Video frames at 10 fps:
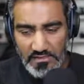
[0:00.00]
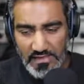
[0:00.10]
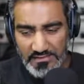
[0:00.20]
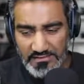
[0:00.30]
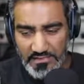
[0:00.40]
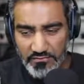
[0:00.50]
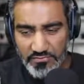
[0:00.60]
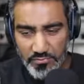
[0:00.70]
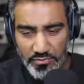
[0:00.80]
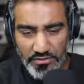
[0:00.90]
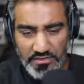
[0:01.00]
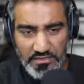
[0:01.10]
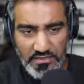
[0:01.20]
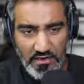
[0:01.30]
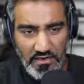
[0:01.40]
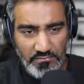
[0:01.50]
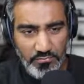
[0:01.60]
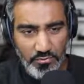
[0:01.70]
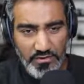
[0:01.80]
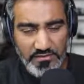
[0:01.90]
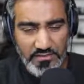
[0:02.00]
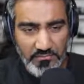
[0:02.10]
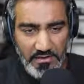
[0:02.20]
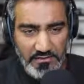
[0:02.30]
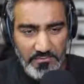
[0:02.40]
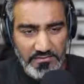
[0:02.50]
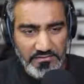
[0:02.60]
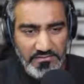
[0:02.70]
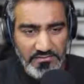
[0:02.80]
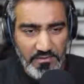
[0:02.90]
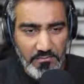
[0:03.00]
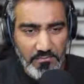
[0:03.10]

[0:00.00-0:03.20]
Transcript: I think that was pretty on point. There might have been some